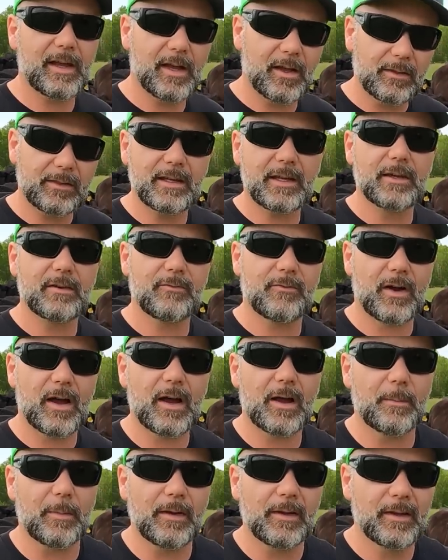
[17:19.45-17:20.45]
healthy
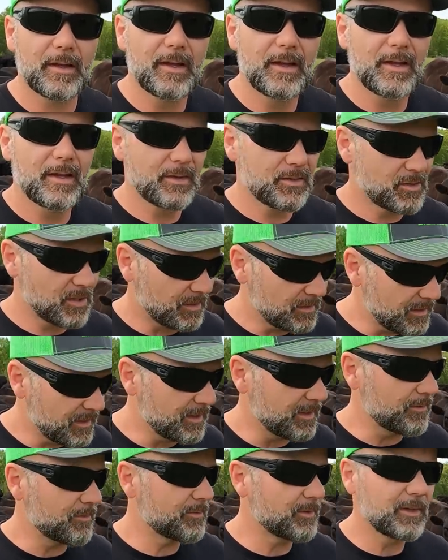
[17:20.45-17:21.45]
environment to
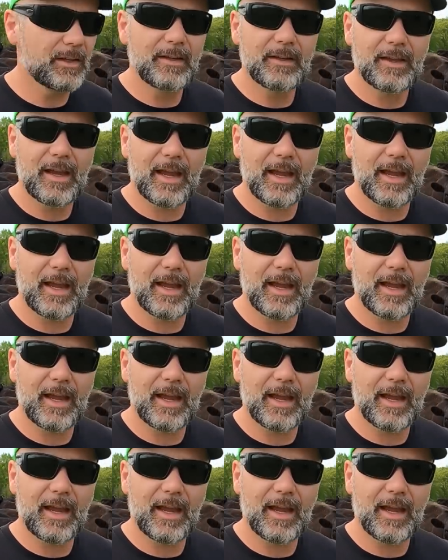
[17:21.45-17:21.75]
live